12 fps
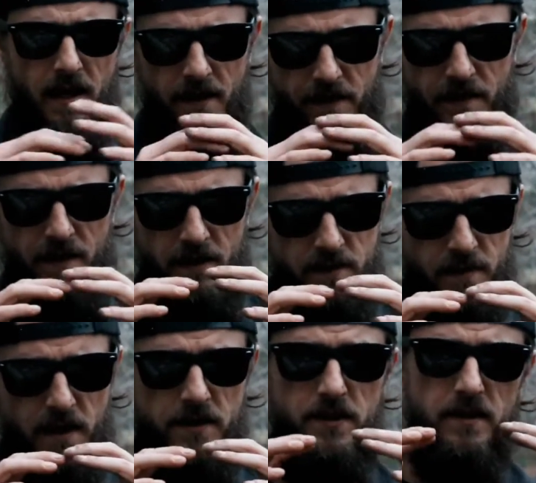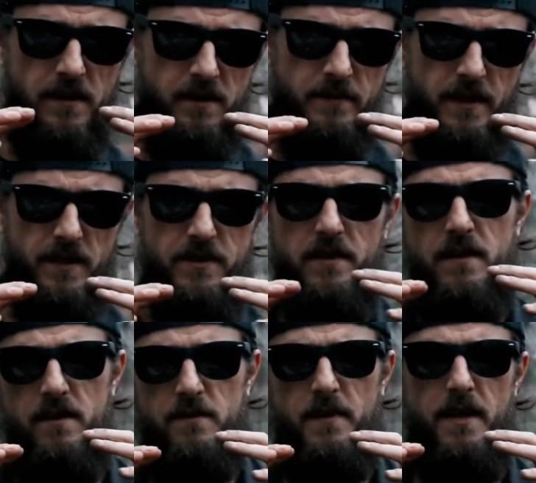and then this much, and this much,
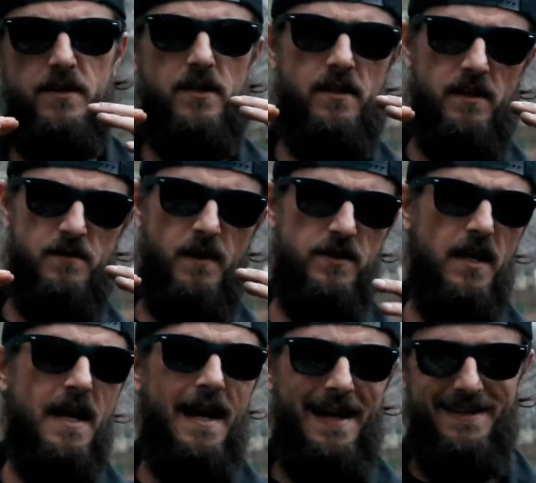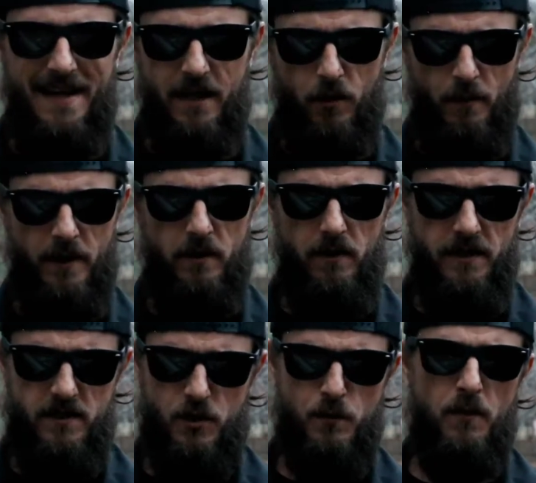and this much, and this much. It's incremental.
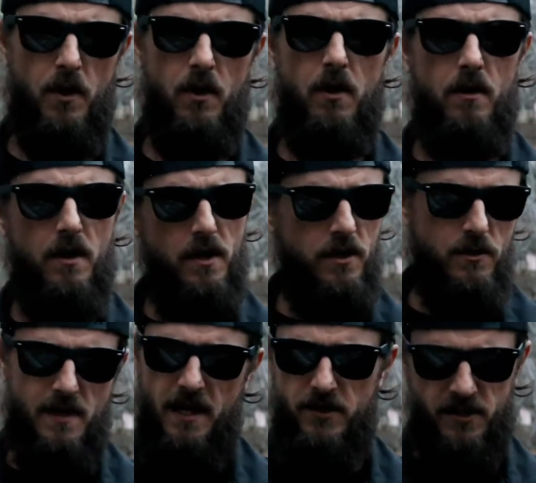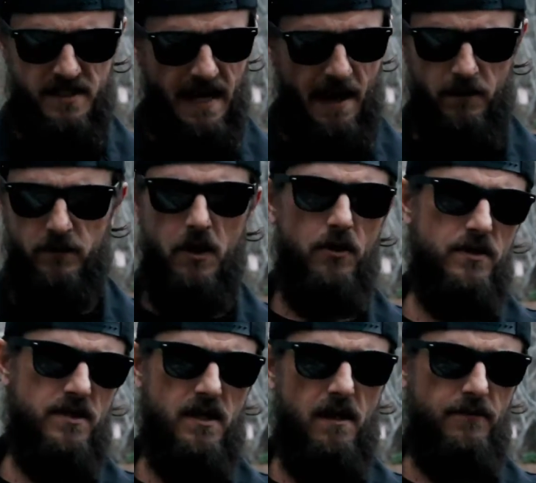It's small. You can't just download
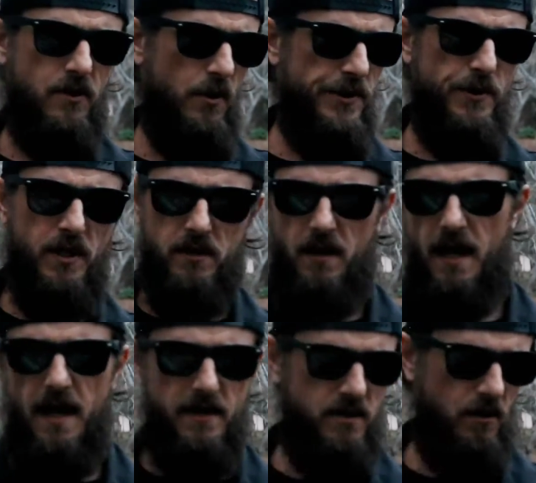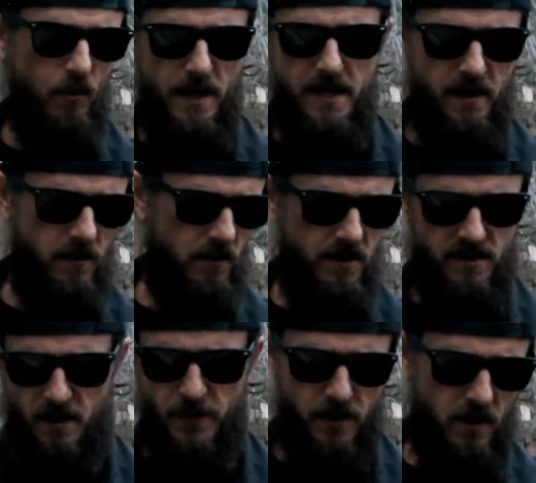stuff. Going to a class or a weekend or a
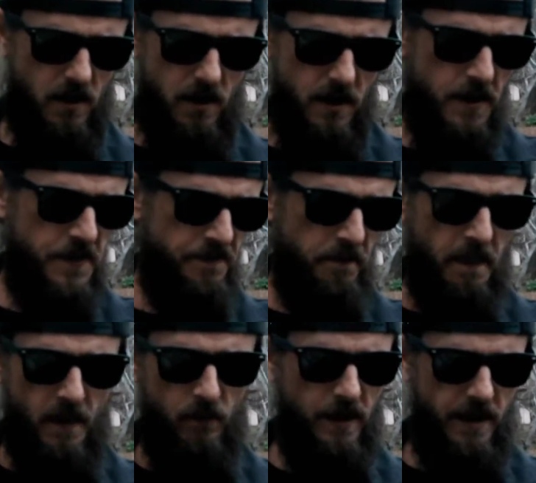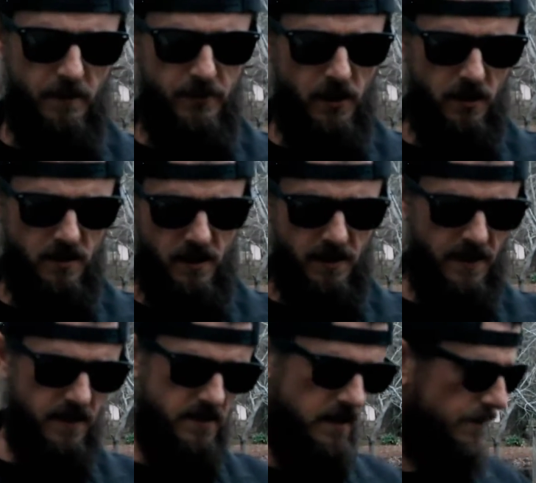seminar, reading a book, none of
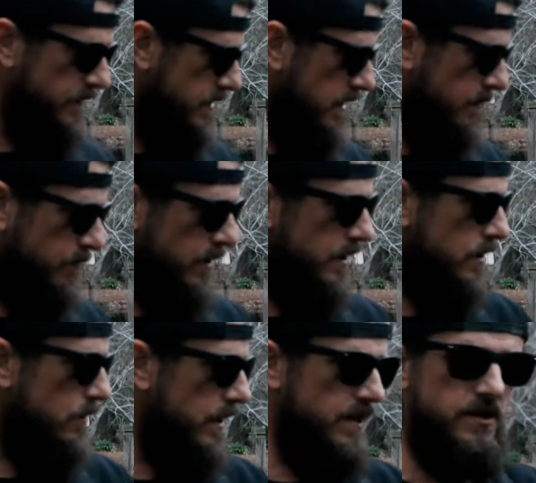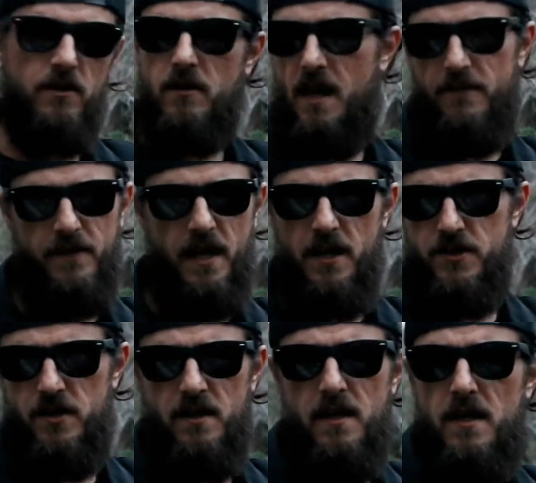that stuff is going to bring you instant
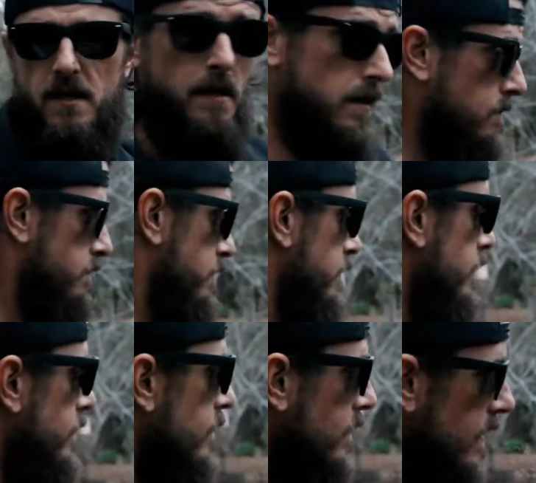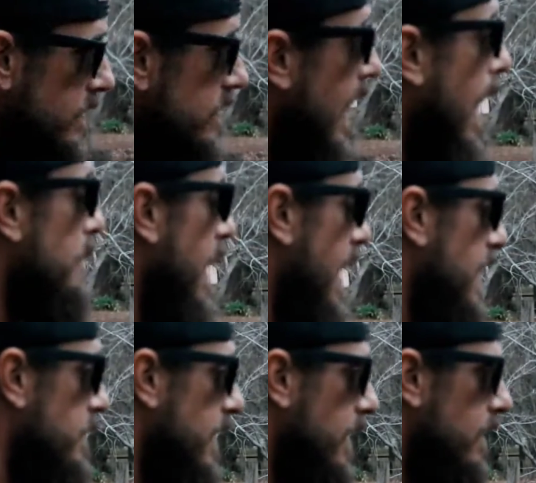gratification. Stop
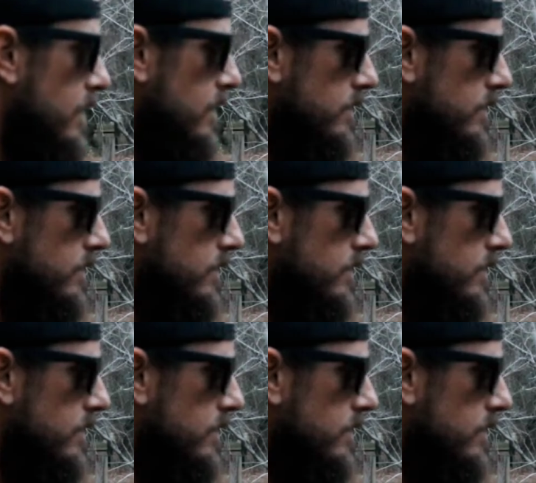biting me.